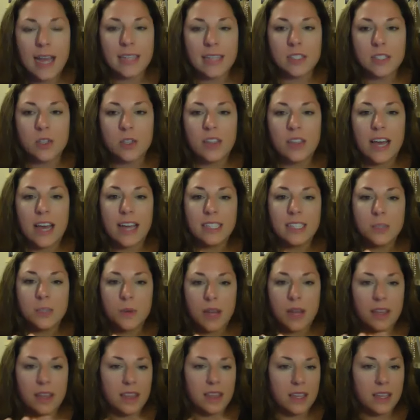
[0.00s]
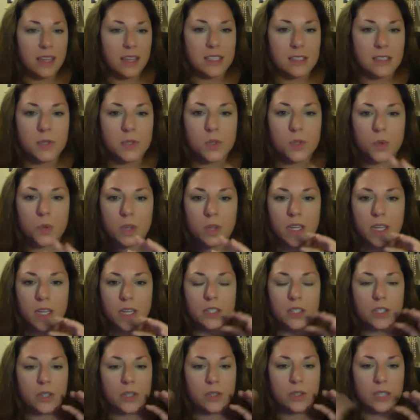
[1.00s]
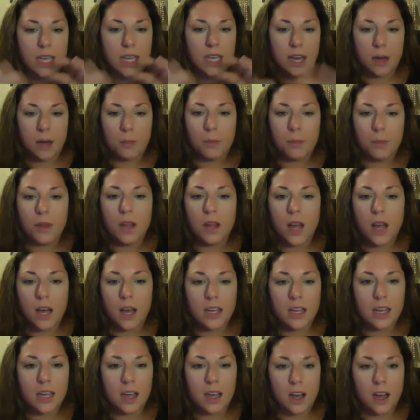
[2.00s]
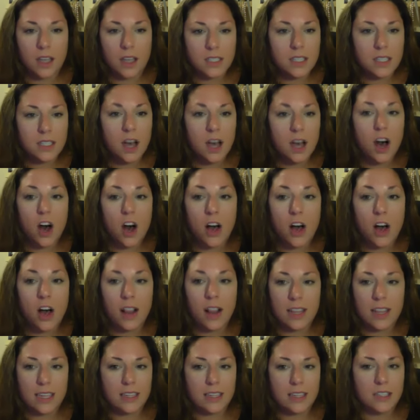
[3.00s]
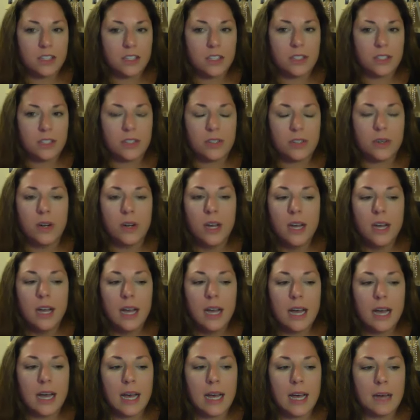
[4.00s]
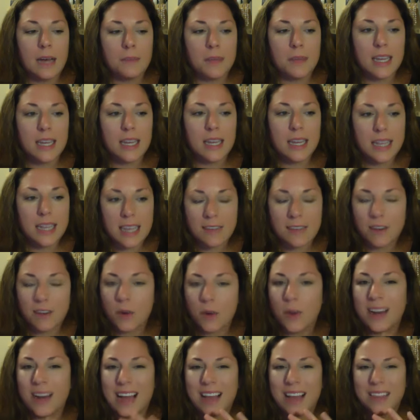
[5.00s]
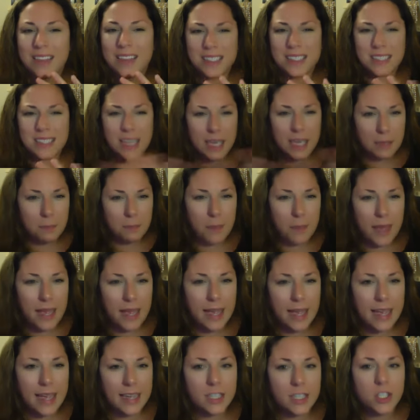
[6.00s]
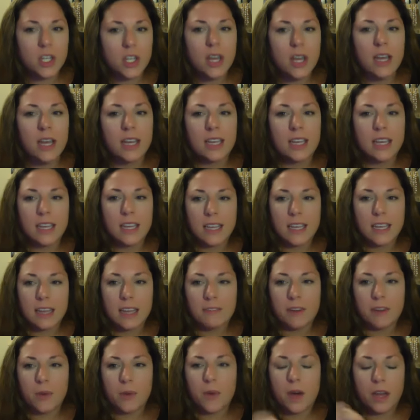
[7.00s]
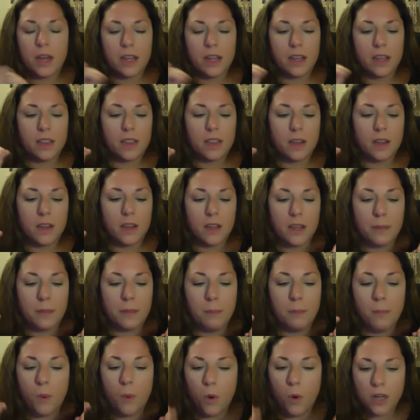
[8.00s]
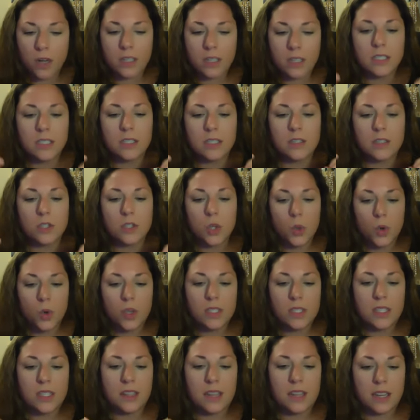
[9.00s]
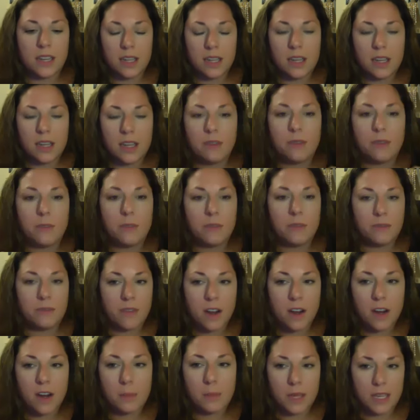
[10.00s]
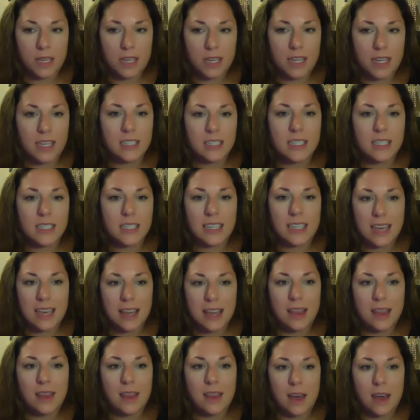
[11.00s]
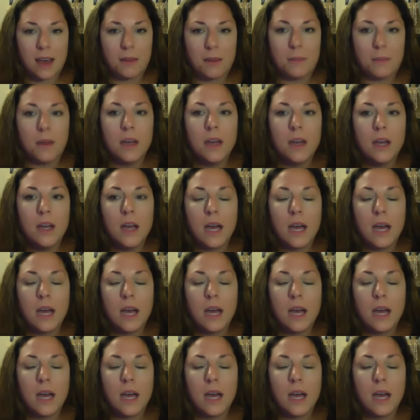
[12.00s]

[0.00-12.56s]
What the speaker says: And so that's what I think this system is really going to do to help plug us all into getting everyone on the same page, getting everyone the important tools that they need from the very beginning to get them